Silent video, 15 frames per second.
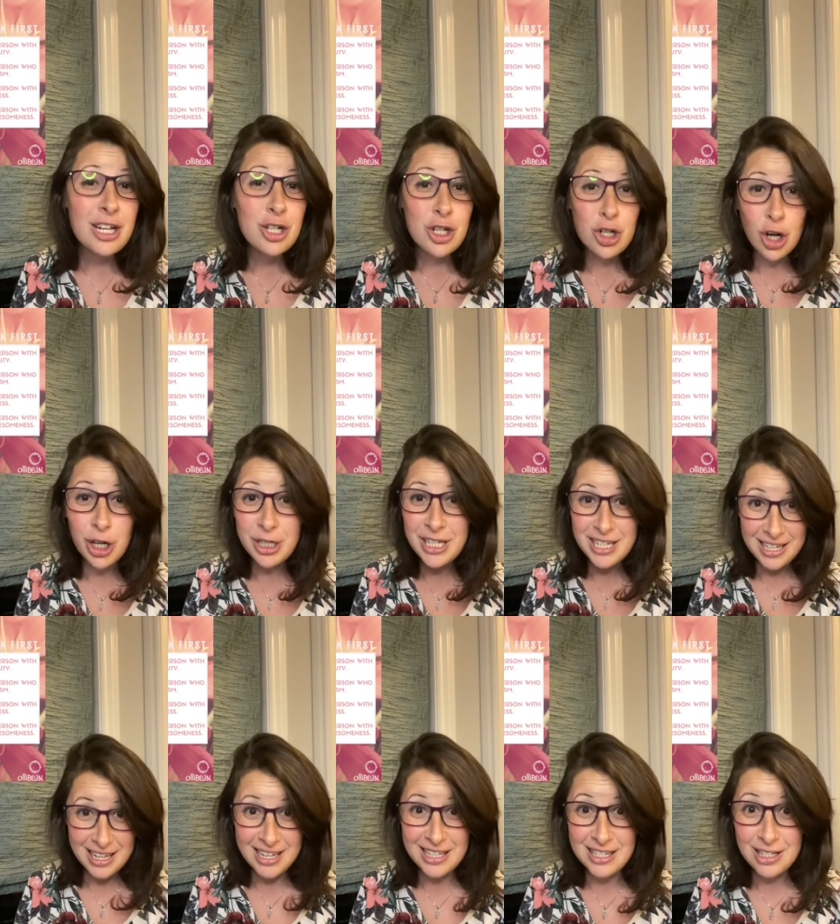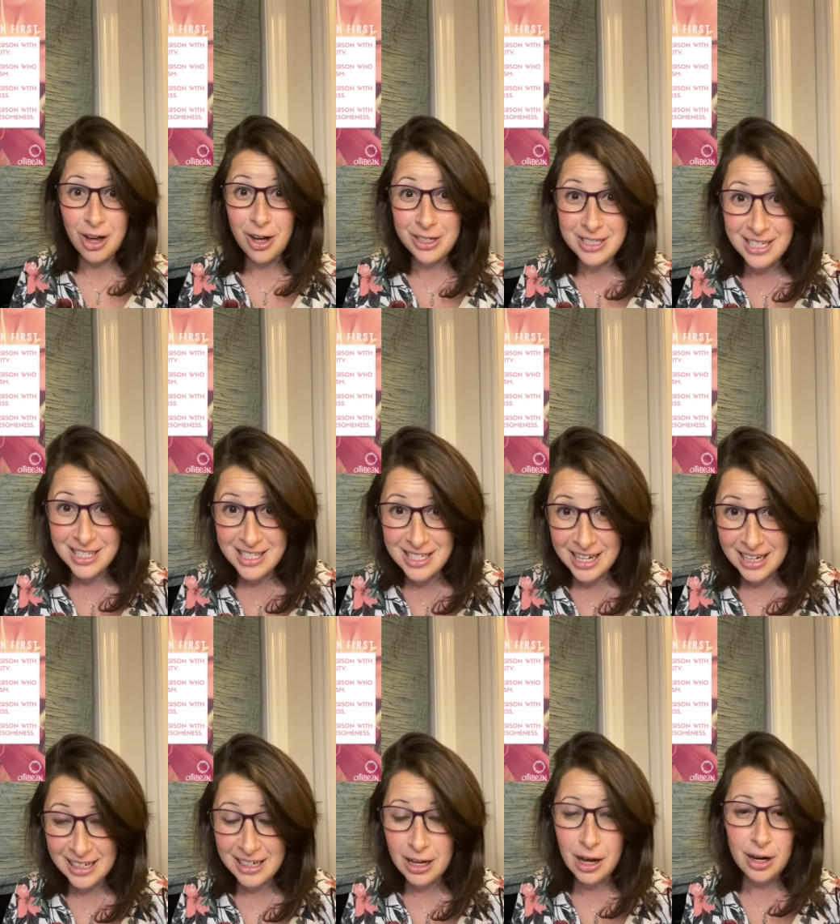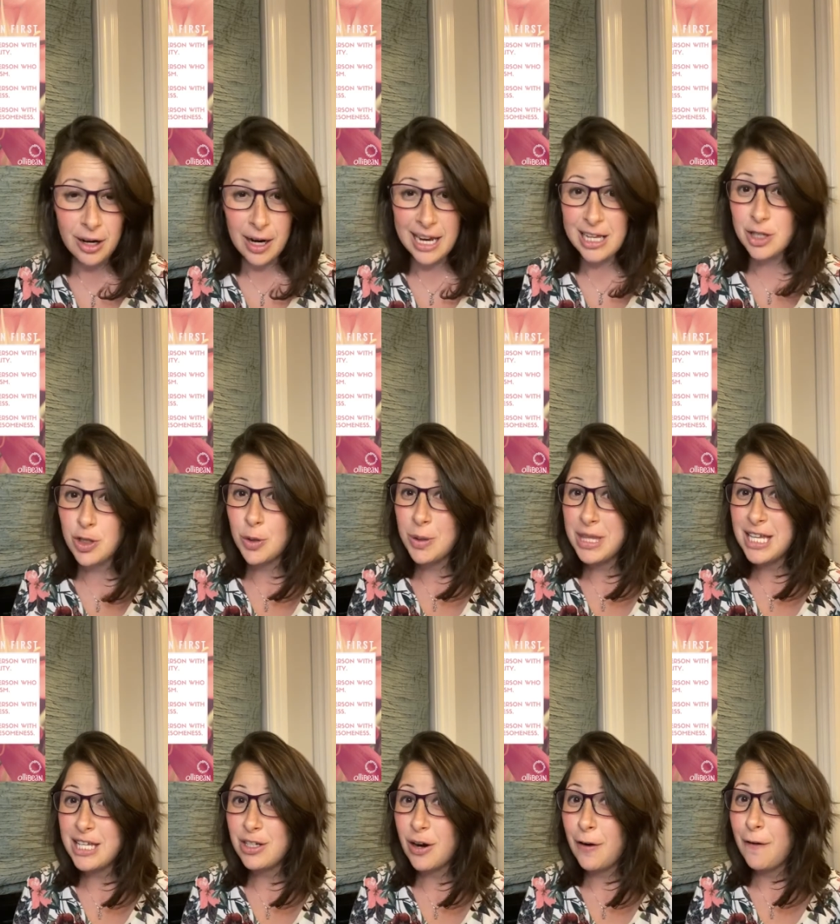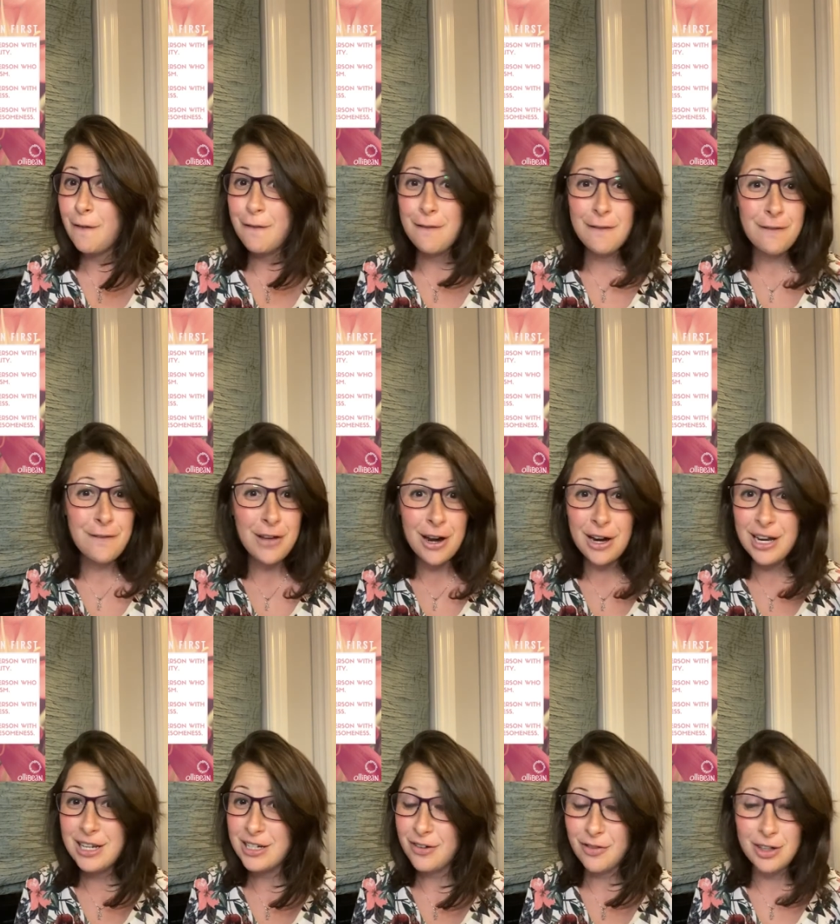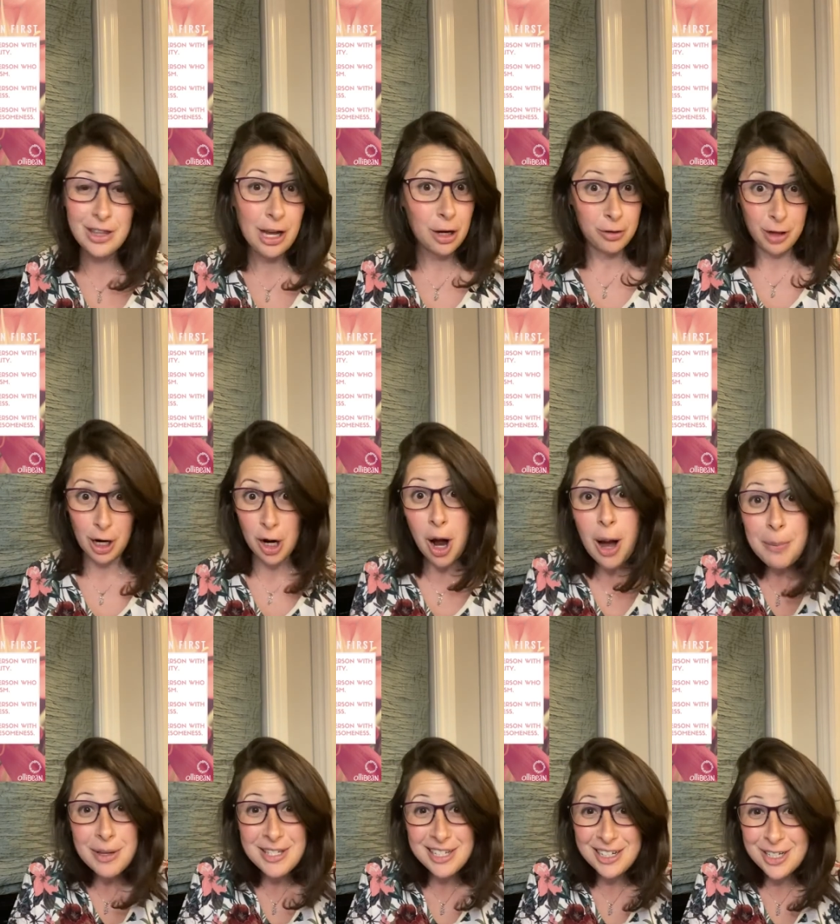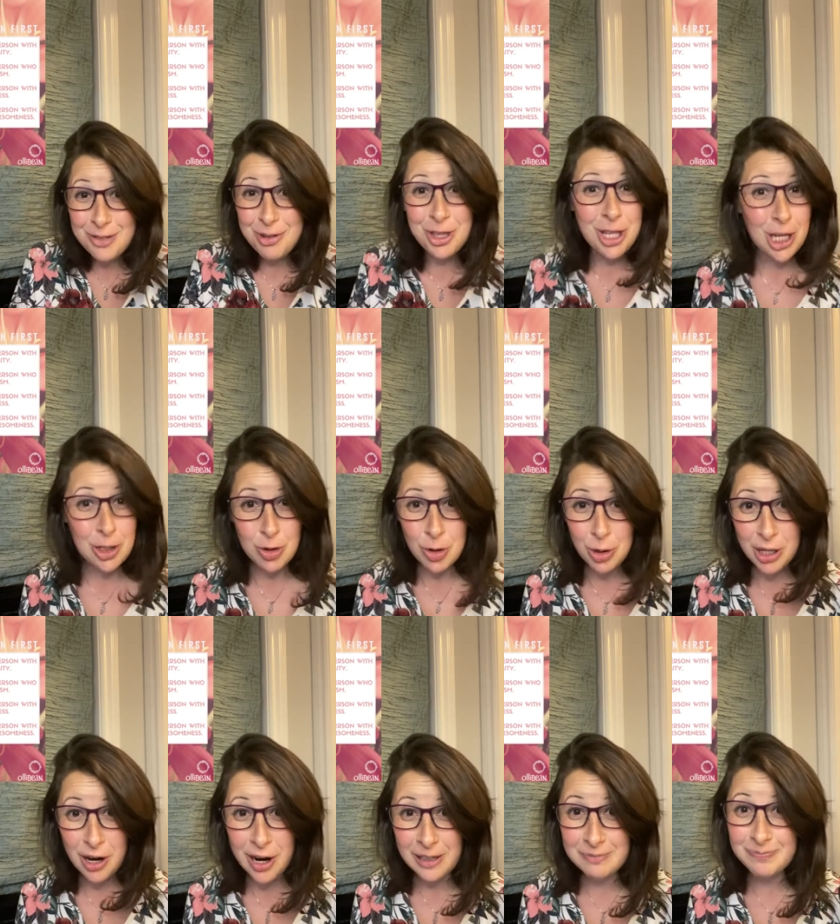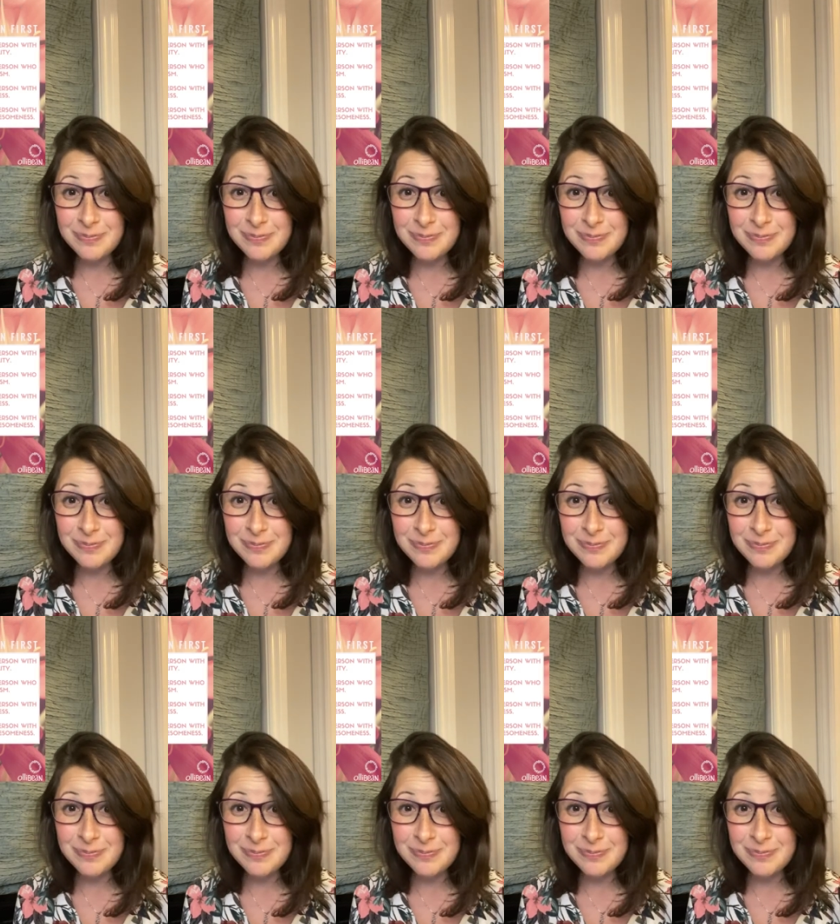Johnny is autistic, right? So these are very different. They're opposite, is what they truly are.